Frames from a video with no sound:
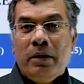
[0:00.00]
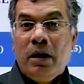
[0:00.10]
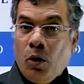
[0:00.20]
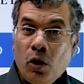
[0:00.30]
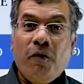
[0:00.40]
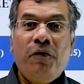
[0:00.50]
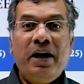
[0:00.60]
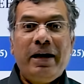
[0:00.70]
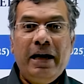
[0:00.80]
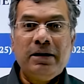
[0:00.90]
There are a lot of
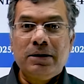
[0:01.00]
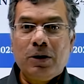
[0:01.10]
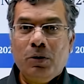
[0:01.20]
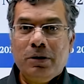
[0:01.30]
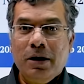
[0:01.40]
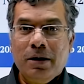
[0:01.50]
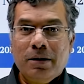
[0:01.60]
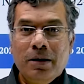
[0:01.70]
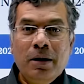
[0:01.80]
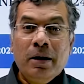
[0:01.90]
fake agents out there.
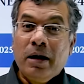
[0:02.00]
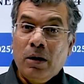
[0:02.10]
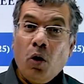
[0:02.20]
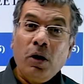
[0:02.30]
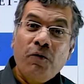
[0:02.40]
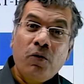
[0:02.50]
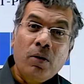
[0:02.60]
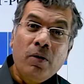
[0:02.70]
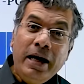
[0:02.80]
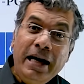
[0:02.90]
There are a lot of
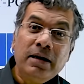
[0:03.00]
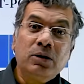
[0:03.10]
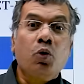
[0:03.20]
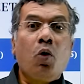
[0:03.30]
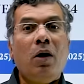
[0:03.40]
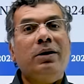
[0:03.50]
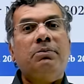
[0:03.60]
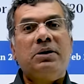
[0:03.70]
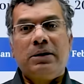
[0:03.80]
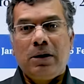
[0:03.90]
agents who call
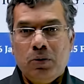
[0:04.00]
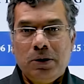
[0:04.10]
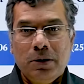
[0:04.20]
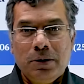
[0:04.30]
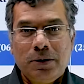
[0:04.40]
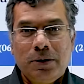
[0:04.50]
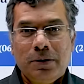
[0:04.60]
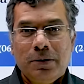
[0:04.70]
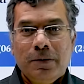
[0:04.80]
themselves counselors.